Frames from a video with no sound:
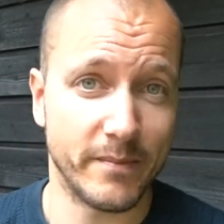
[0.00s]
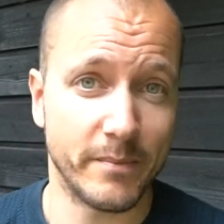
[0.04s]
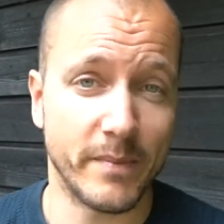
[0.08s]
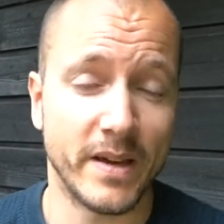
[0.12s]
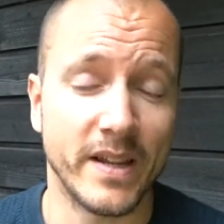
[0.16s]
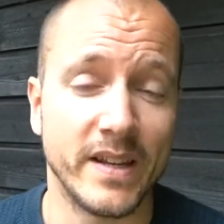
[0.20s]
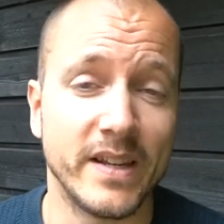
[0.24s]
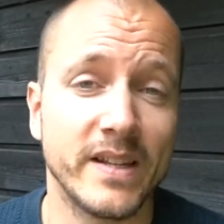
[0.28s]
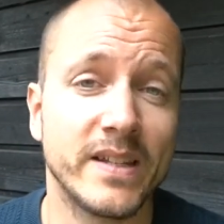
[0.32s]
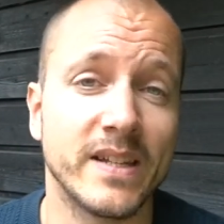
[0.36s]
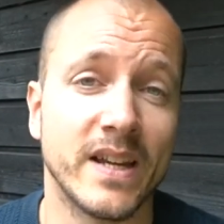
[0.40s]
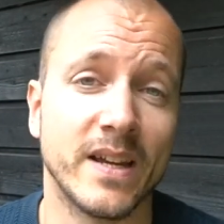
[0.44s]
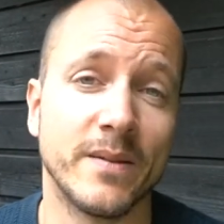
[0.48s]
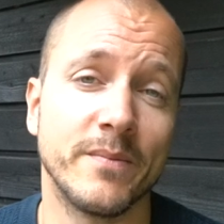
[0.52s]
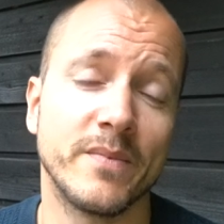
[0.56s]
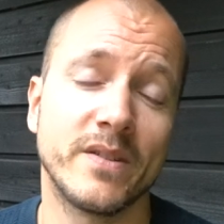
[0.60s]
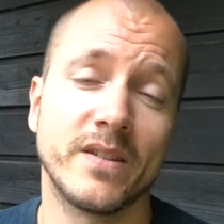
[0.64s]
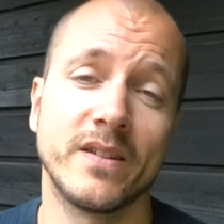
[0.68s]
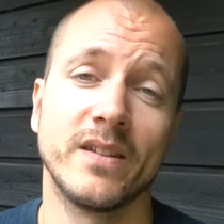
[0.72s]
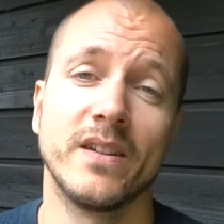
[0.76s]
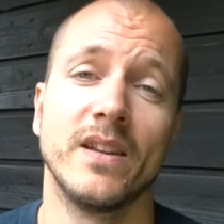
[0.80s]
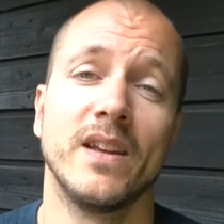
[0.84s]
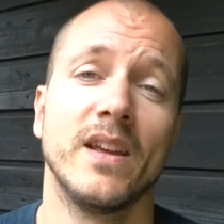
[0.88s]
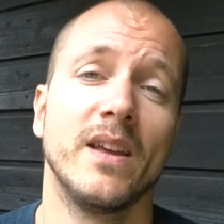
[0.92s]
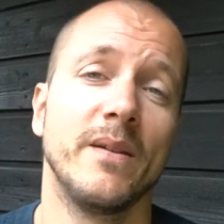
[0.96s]
Many
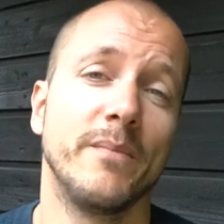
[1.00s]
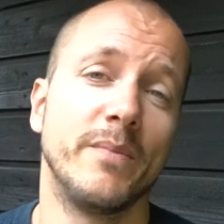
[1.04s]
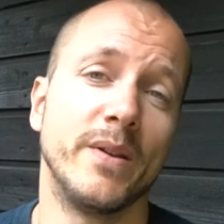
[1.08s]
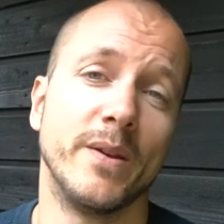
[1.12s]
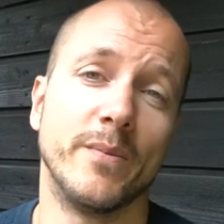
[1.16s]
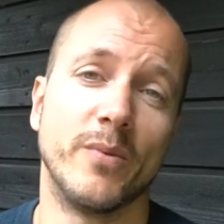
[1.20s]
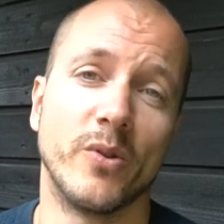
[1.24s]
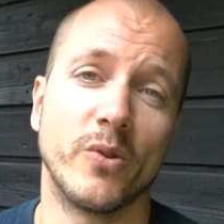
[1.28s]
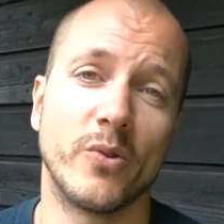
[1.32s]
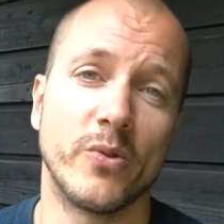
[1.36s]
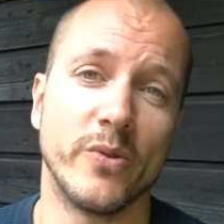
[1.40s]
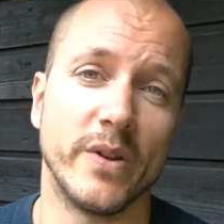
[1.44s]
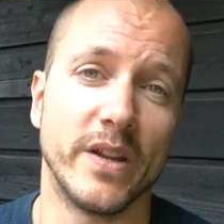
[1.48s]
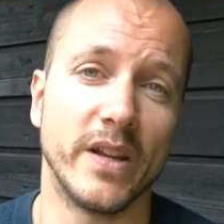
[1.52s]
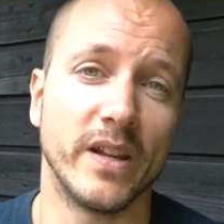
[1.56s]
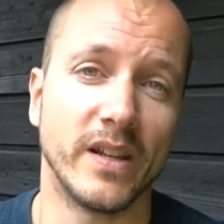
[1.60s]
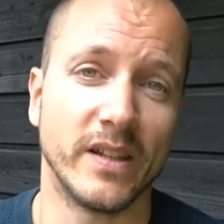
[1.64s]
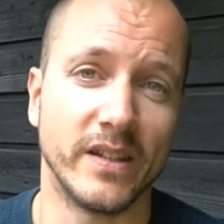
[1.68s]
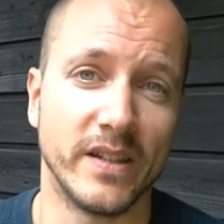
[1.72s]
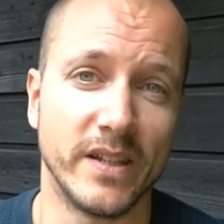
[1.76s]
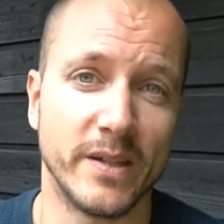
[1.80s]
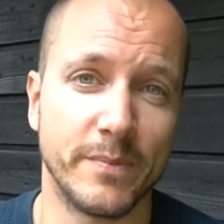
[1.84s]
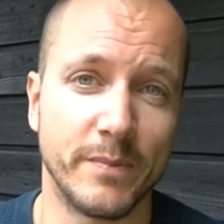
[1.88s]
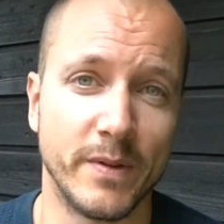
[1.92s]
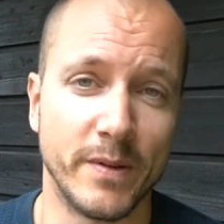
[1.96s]
times people creating
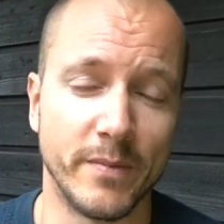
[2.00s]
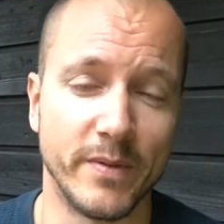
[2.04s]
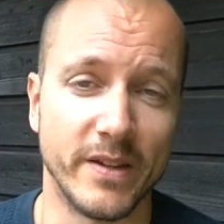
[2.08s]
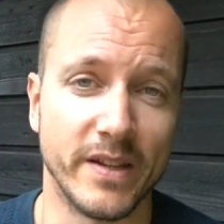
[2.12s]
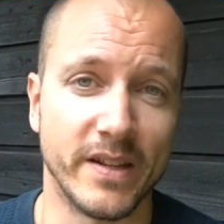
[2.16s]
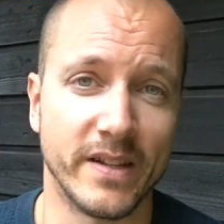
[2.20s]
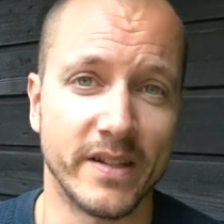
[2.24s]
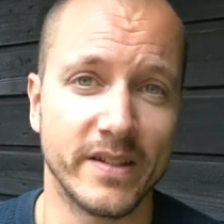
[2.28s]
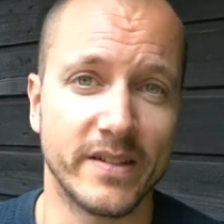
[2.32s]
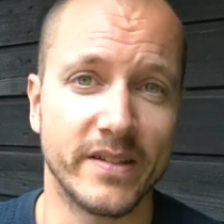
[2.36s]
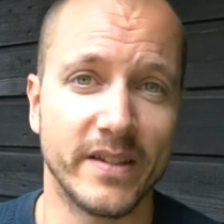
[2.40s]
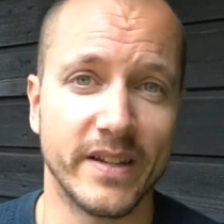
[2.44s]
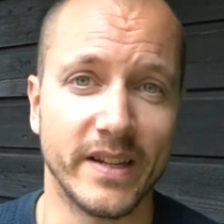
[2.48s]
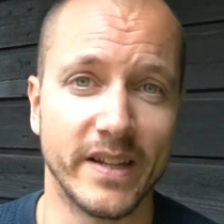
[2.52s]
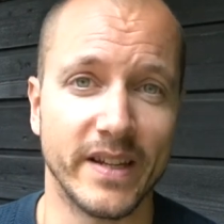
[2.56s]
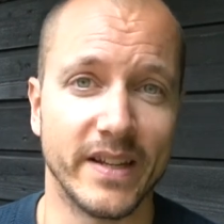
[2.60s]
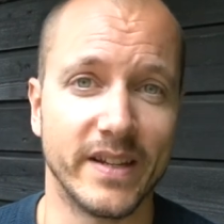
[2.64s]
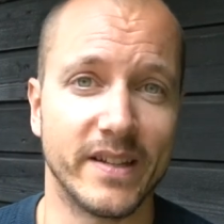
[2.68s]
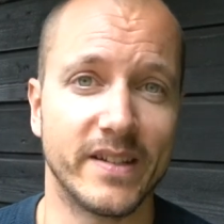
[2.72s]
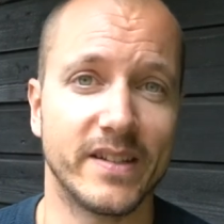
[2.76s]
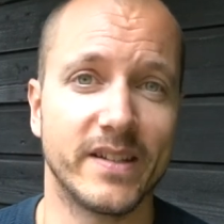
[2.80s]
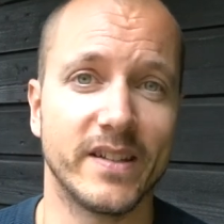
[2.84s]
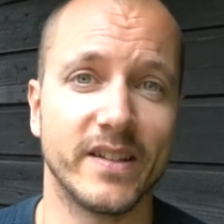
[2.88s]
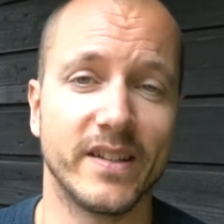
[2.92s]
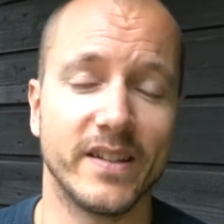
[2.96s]
these PBNs, they
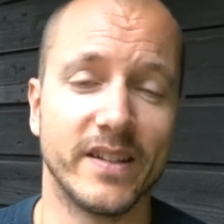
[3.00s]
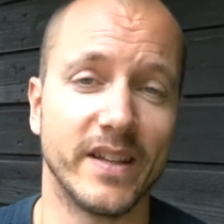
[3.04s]
get,